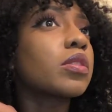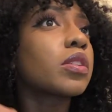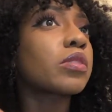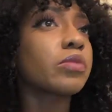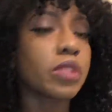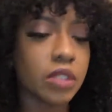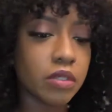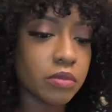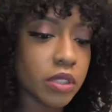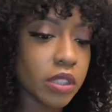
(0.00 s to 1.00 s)
I really
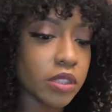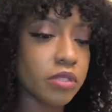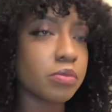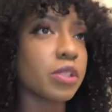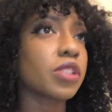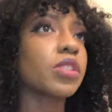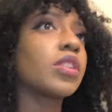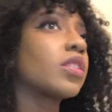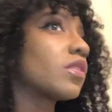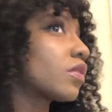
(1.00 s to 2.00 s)
don't want to cut too much off.